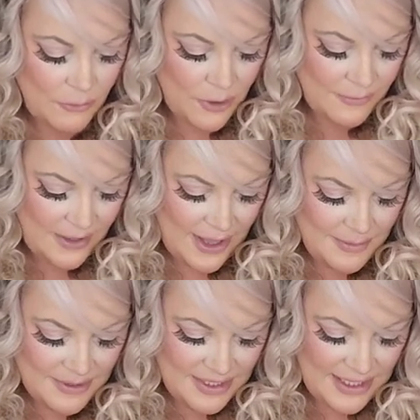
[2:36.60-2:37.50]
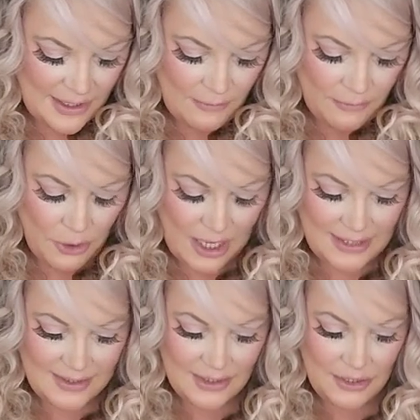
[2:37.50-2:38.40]
Four of Cups, King of
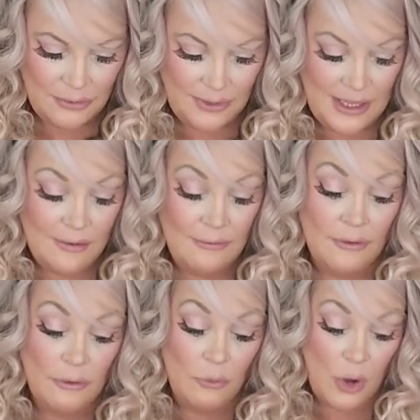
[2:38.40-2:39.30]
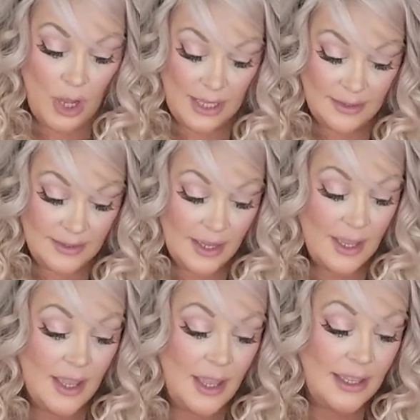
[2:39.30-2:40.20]
Wands, and the Three of Wands.
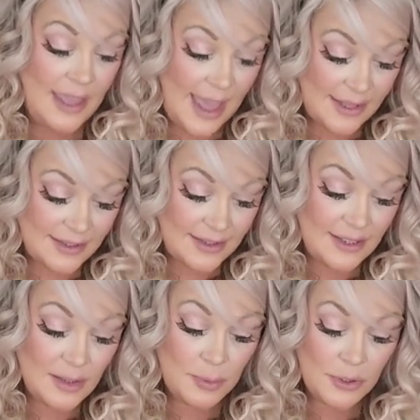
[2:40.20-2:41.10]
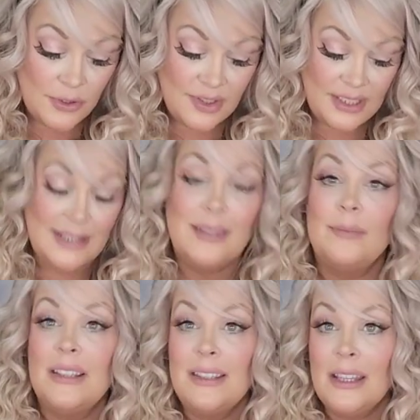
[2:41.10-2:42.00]
Yes, this person is
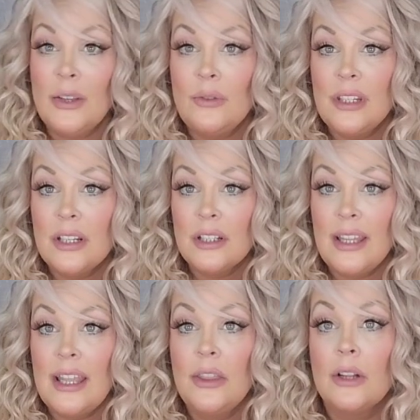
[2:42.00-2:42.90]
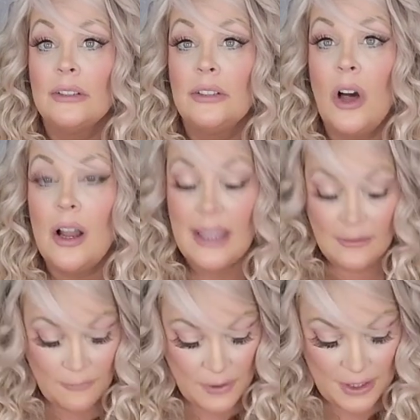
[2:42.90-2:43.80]
missing you dearly. They're
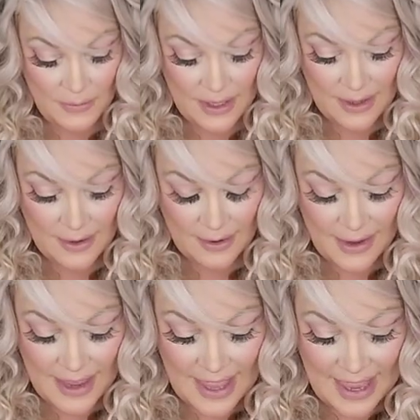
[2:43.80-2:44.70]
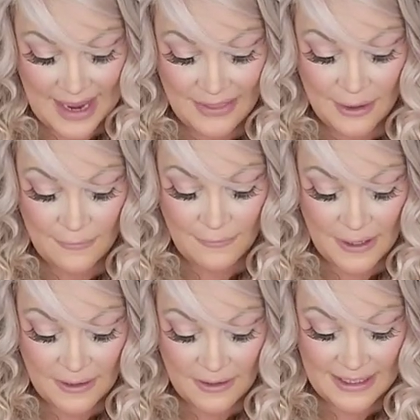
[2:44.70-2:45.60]
longing for you here, and they're
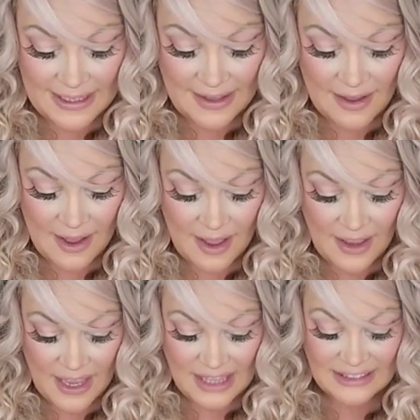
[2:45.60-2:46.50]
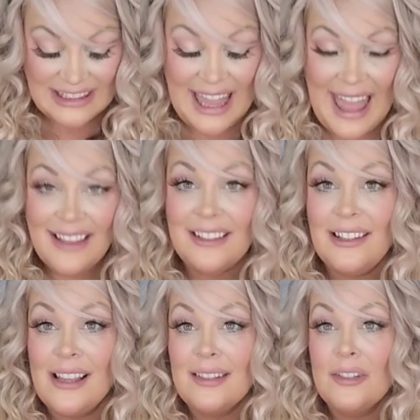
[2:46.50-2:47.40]
feeling uh,
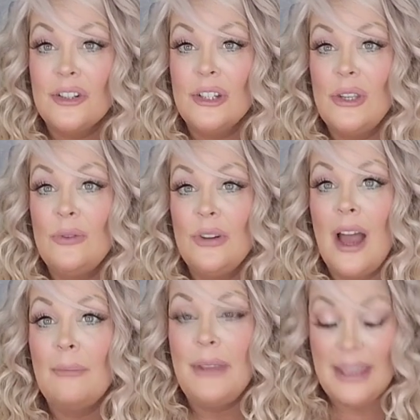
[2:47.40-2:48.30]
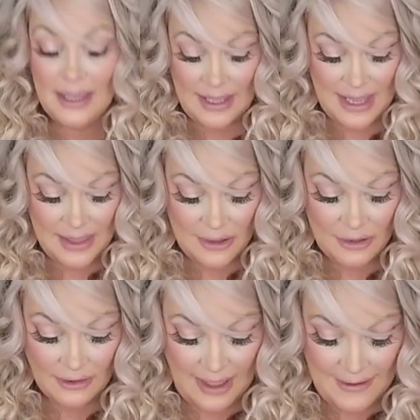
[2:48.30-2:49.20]
lackluster you not being in
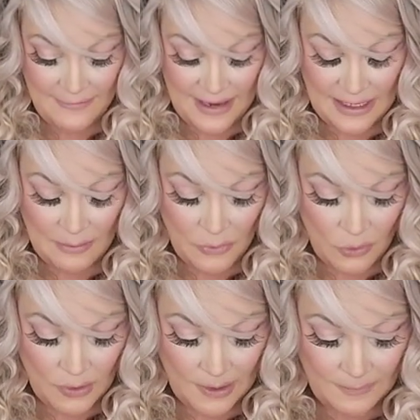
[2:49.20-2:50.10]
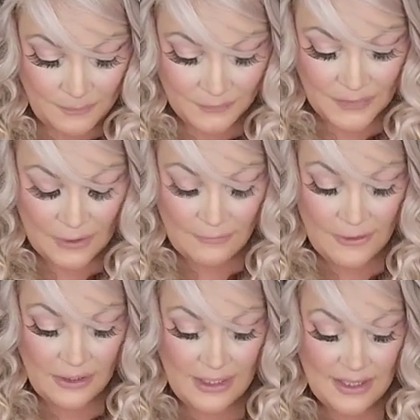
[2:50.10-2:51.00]
their life anymore. They're
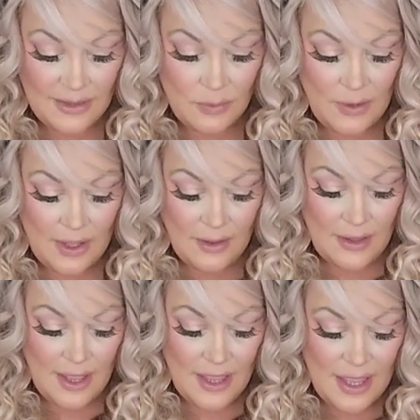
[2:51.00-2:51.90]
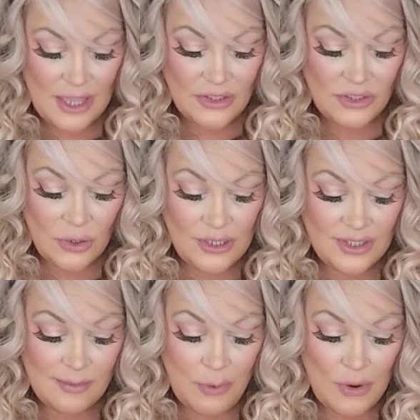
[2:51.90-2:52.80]
feeling as well uh, so
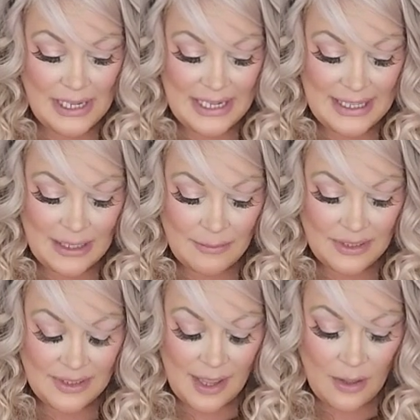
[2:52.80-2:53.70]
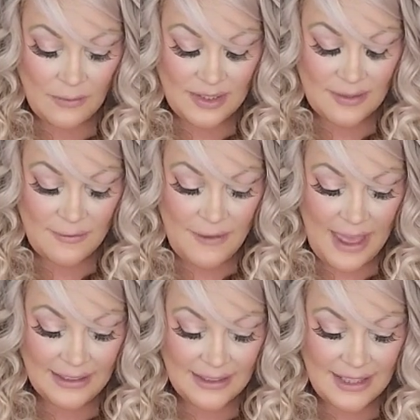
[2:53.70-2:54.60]
disappointed in themselves, the
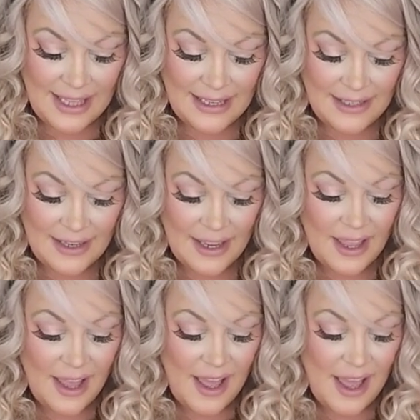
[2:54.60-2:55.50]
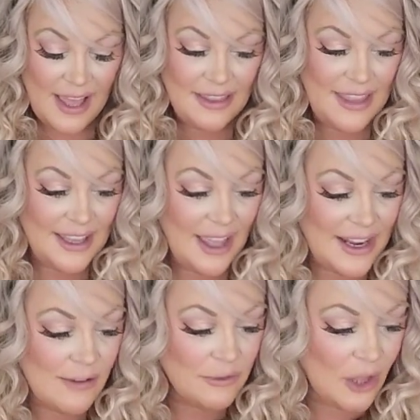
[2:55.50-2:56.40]
fact that uh, they
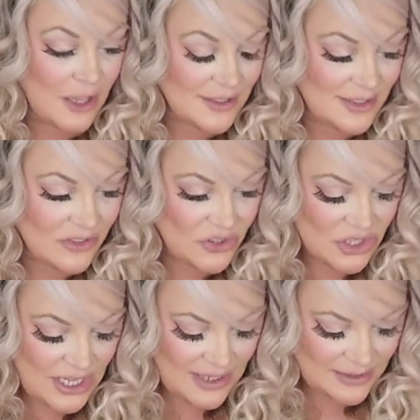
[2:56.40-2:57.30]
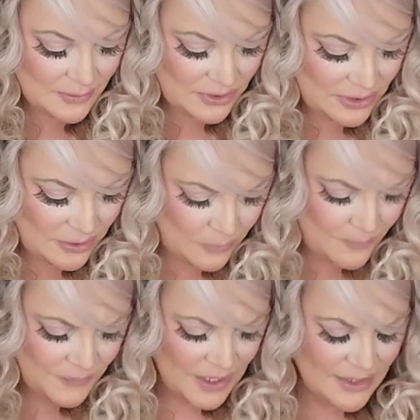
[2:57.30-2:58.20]
kind of lost this chance with
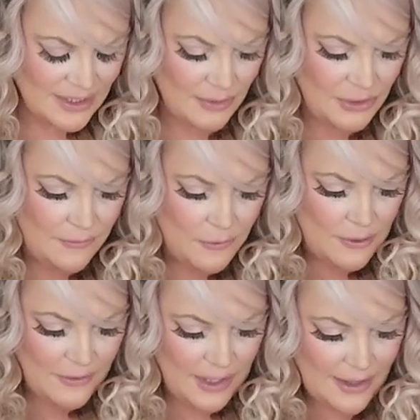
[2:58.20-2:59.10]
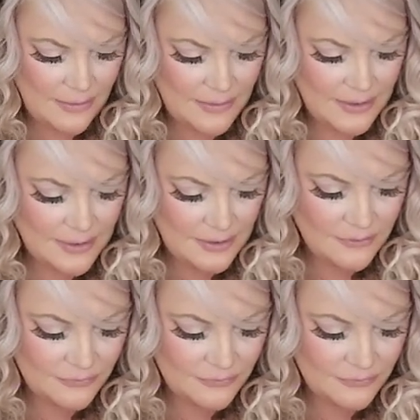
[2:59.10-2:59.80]
you. Tell me the Four of Cups.